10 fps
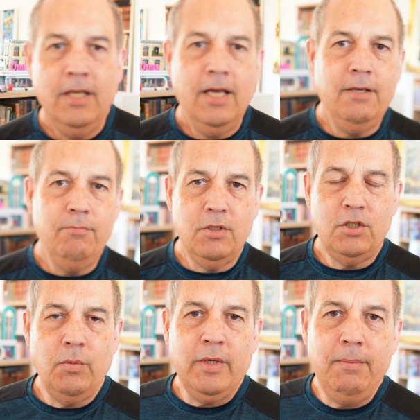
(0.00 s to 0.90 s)
Um,
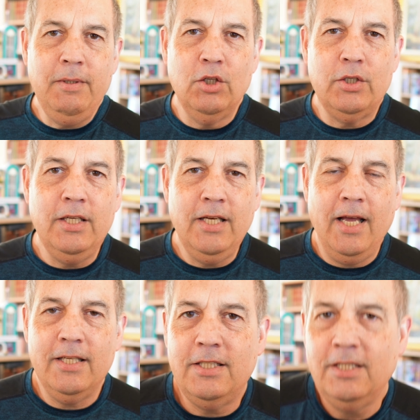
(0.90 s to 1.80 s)
so we're going to be looking
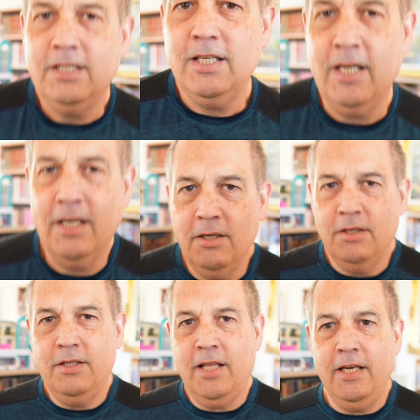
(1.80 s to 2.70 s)
at uh,
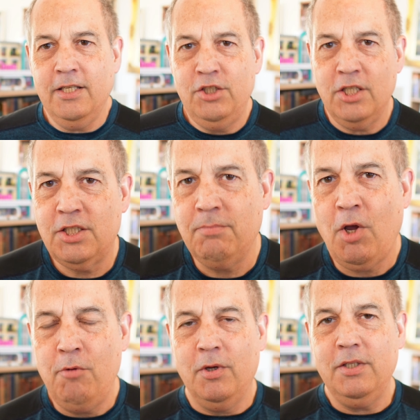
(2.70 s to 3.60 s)
that in just a
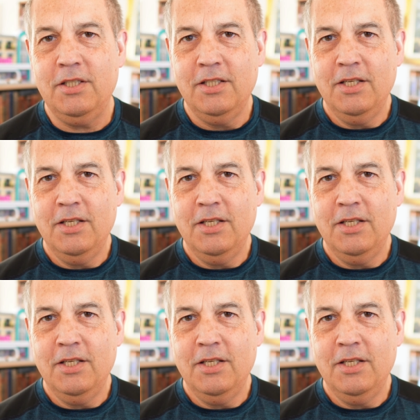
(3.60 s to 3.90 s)
moment,